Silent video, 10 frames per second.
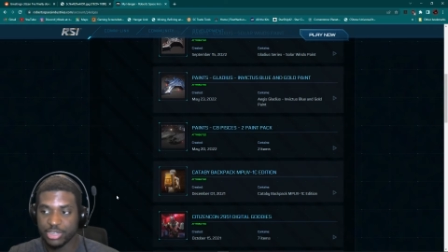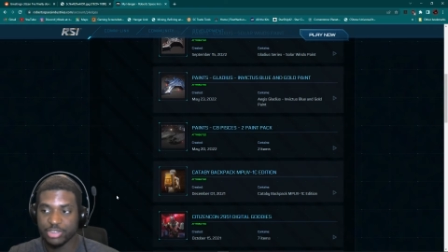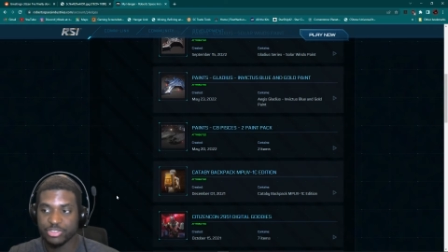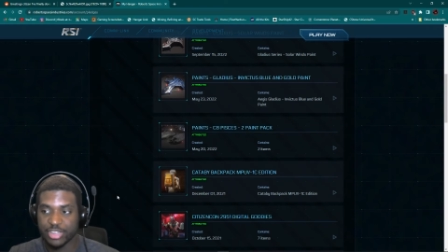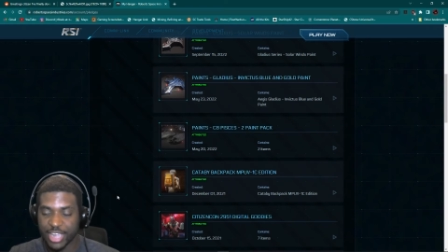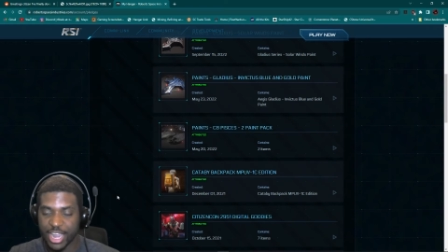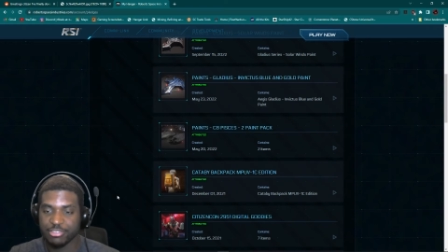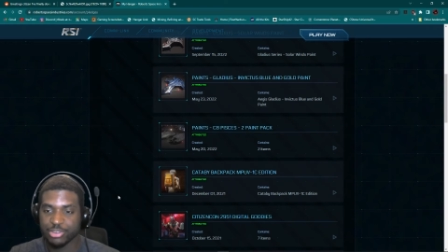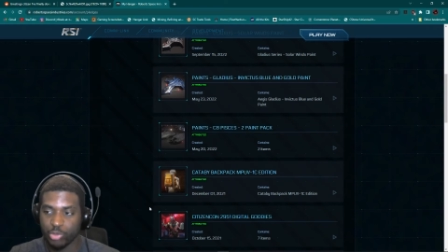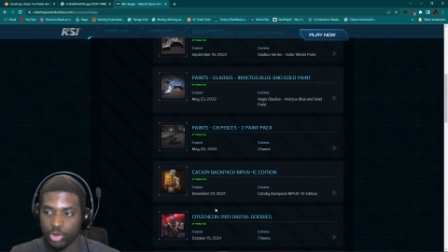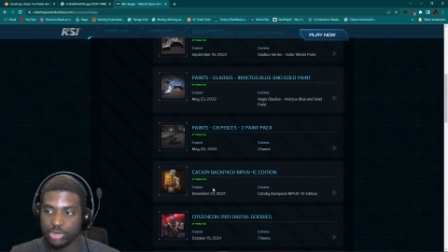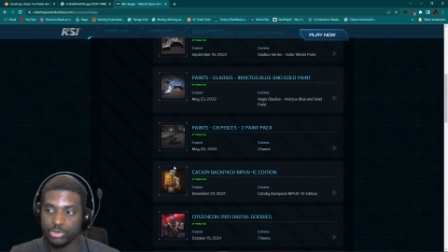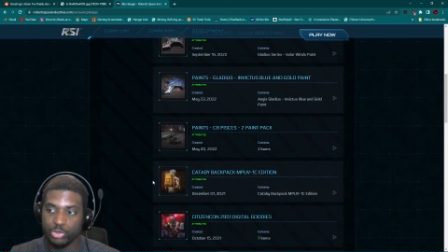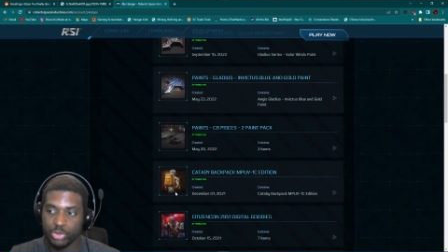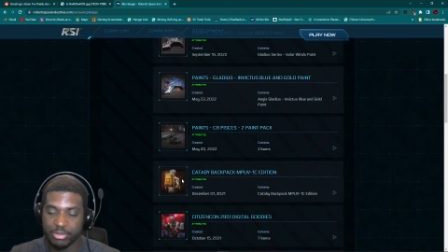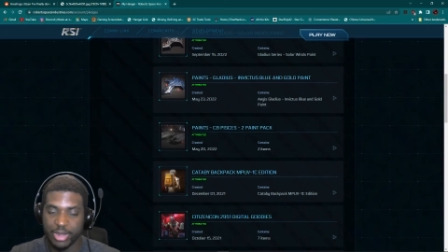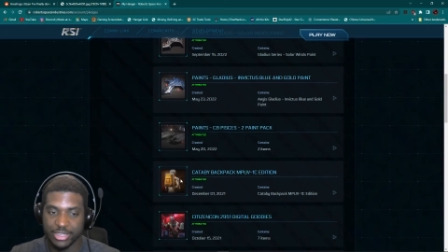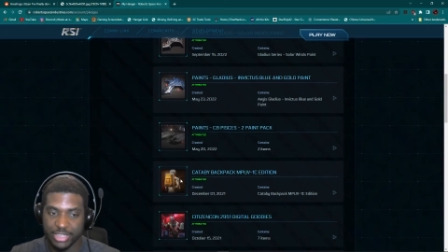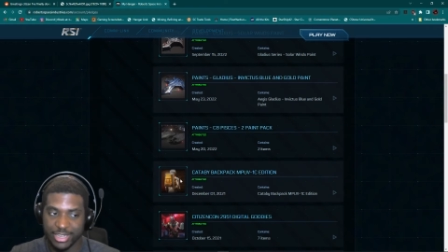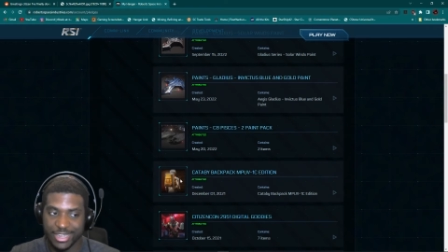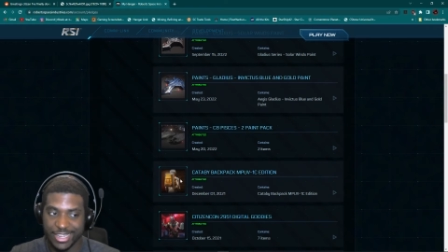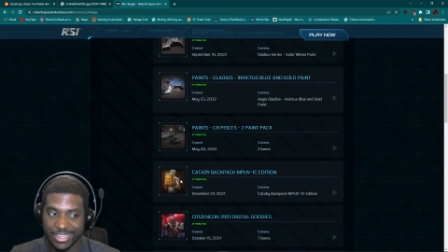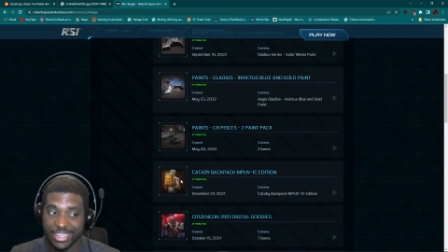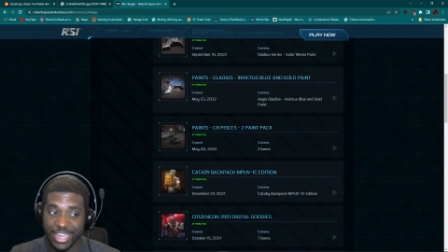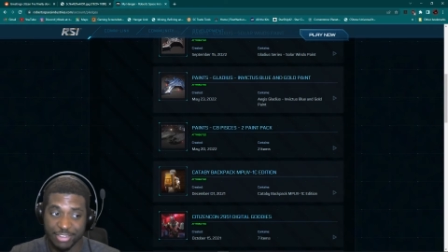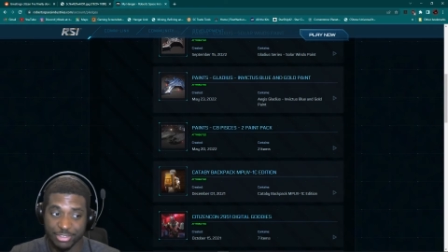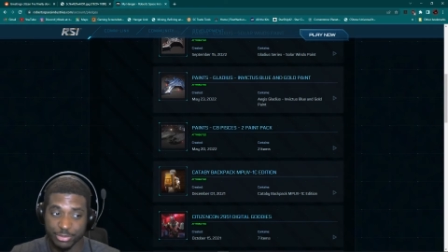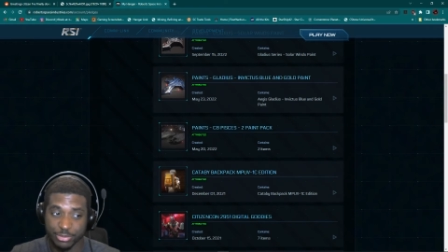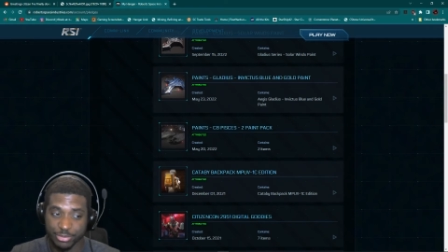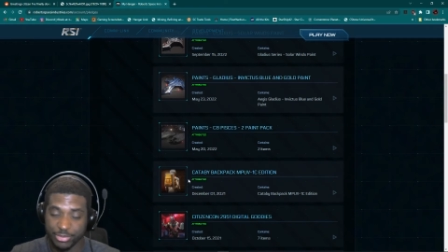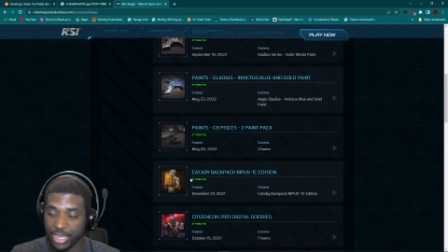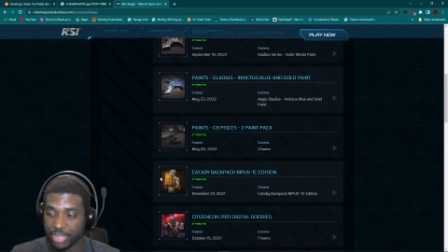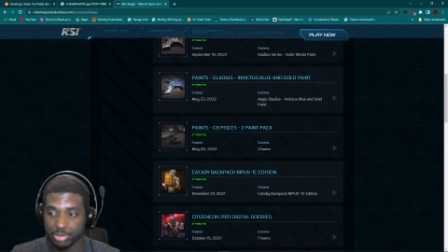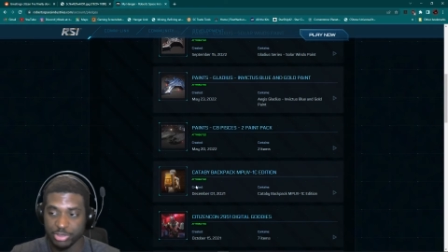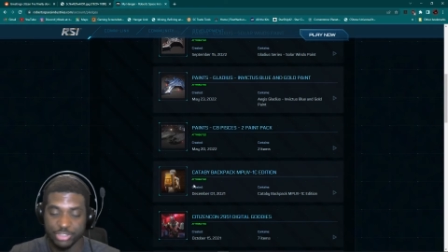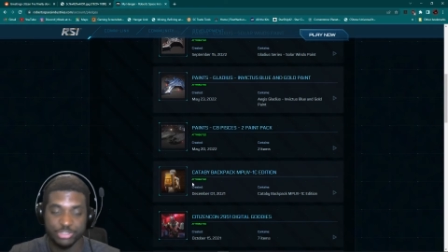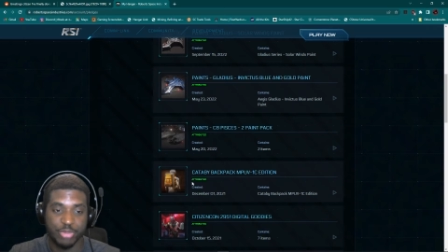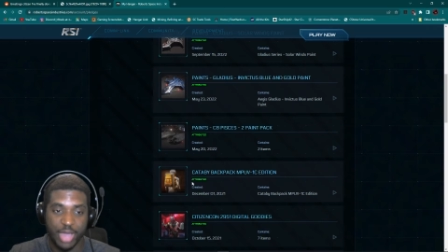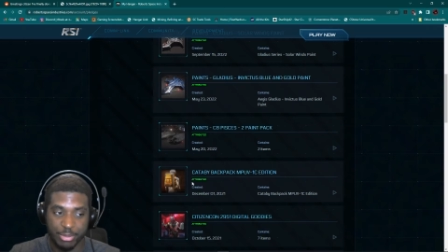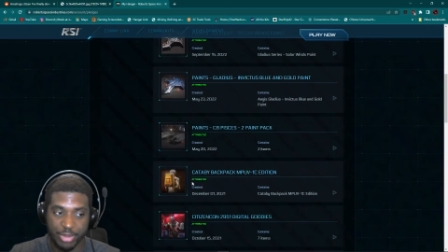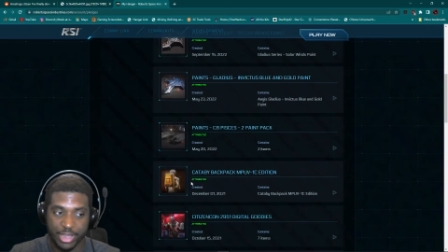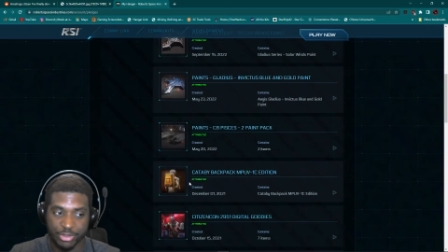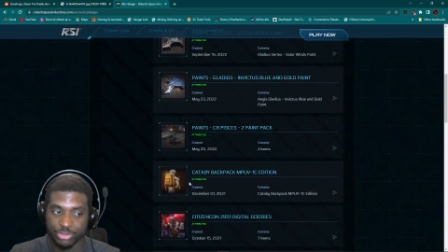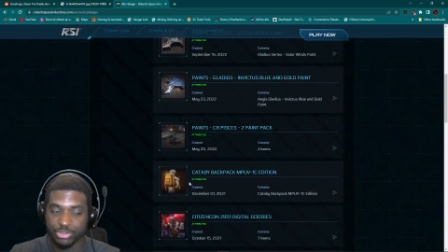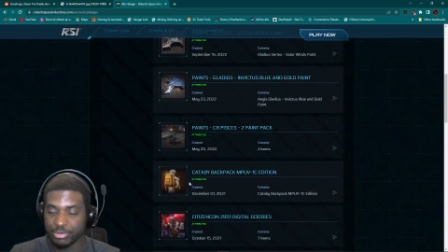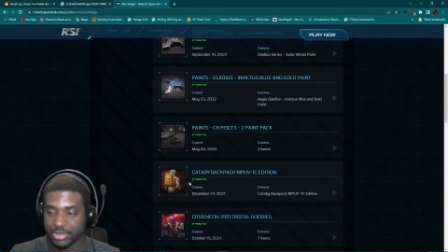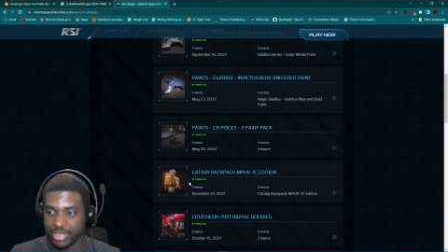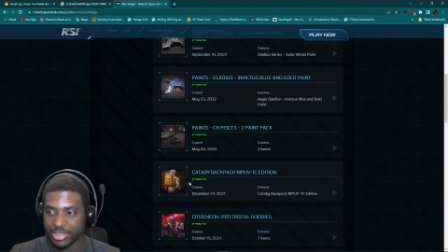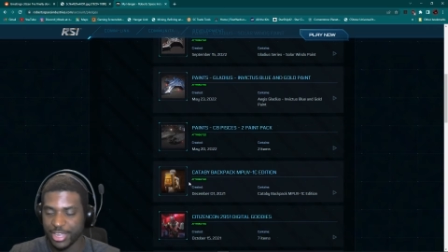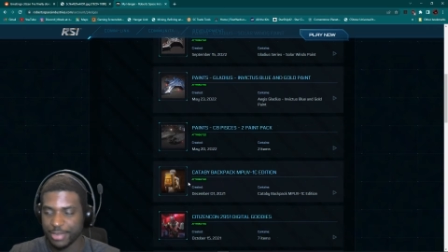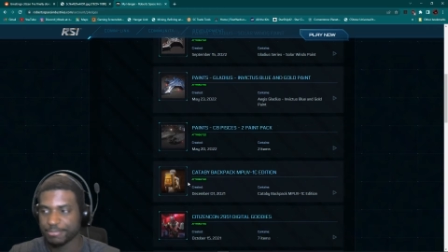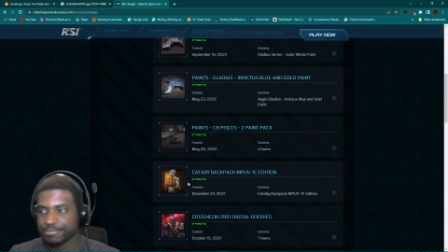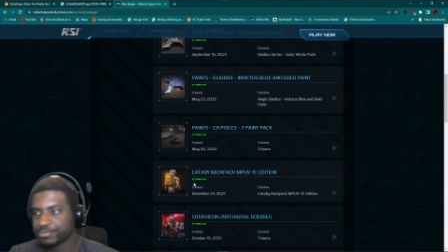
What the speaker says: the Carrack won, we might get a Carrack exploration backpack or something like that.